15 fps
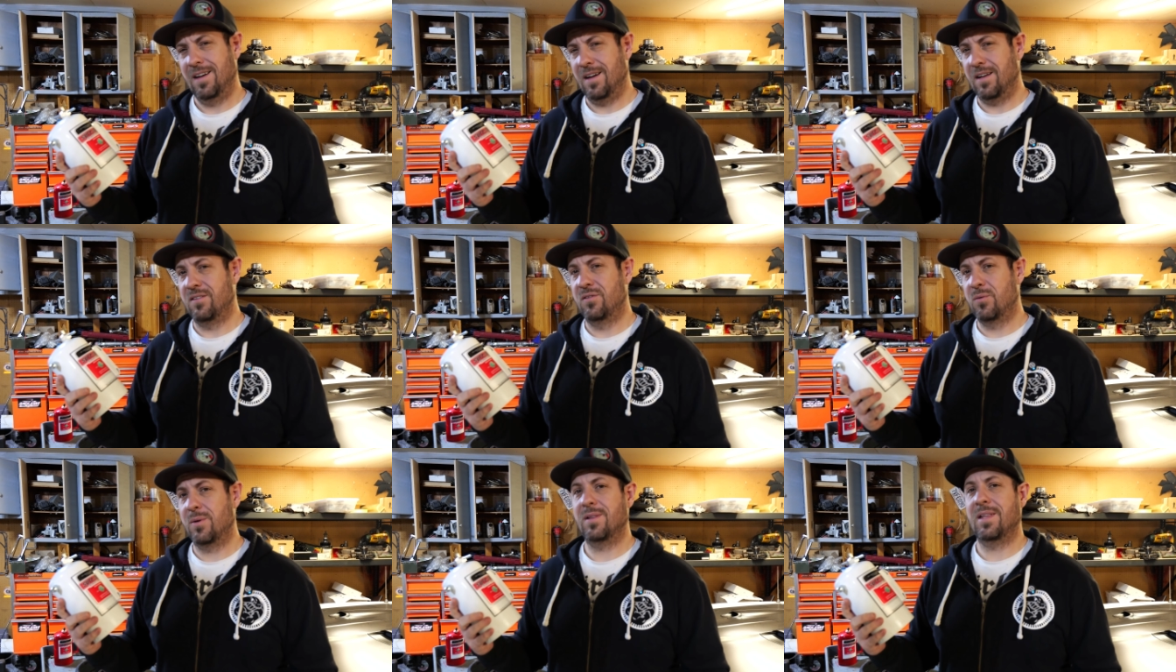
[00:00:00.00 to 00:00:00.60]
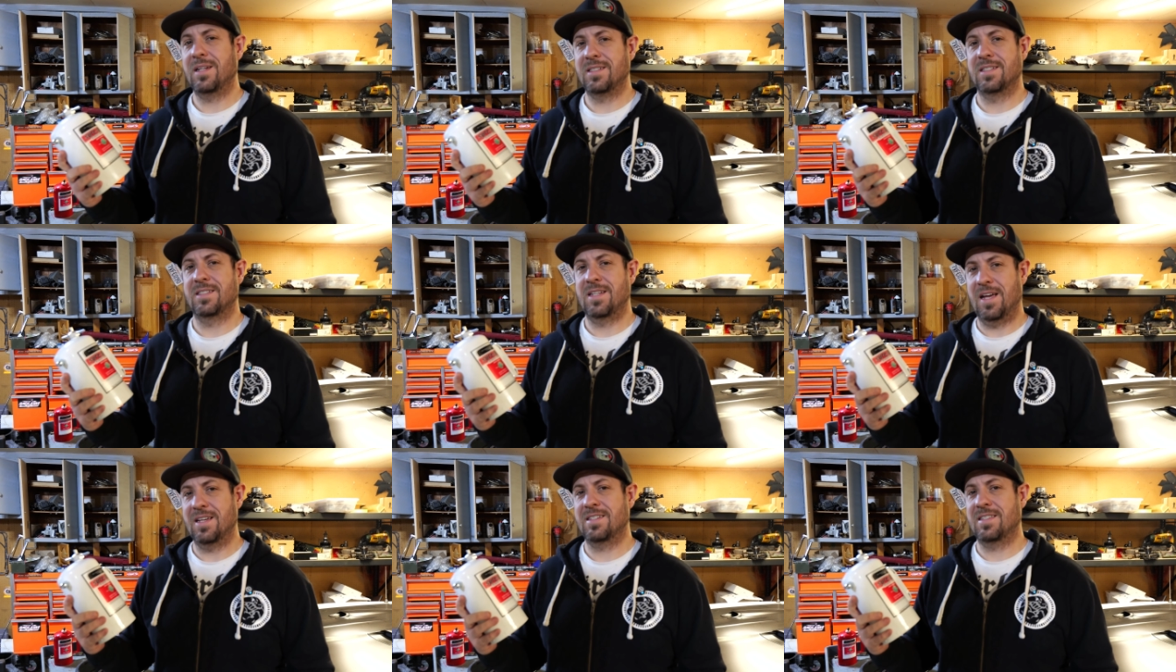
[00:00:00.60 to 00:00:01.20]
I'd sort of like to
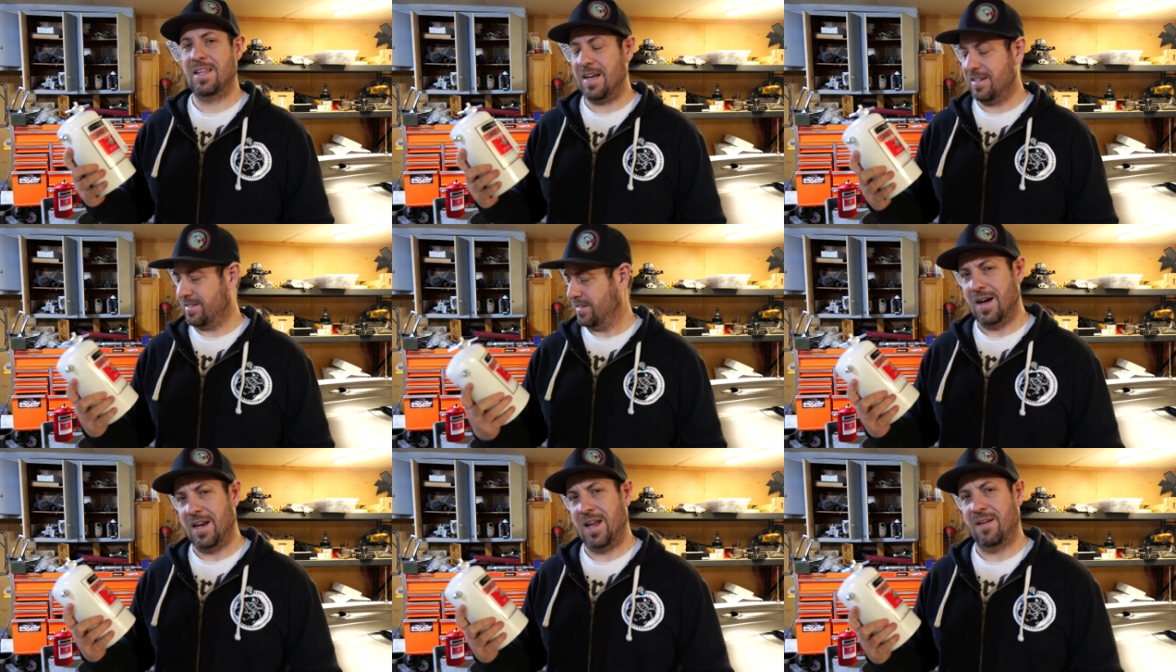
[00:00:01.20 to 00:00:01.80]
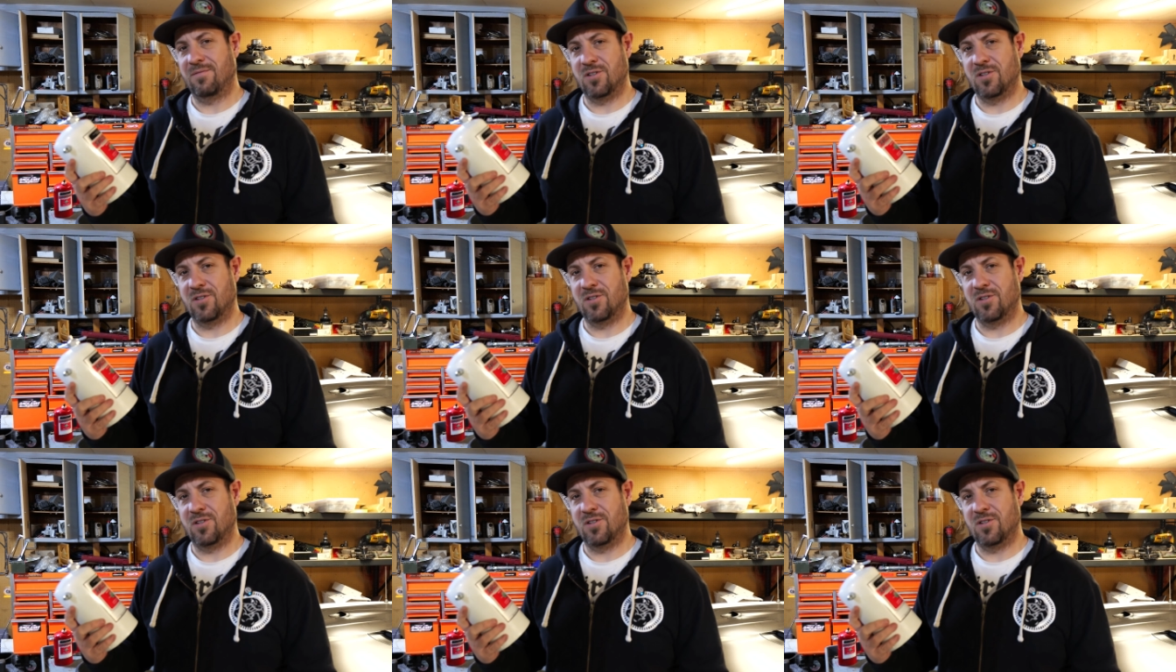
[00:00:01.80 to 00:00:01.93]
test that. I'd have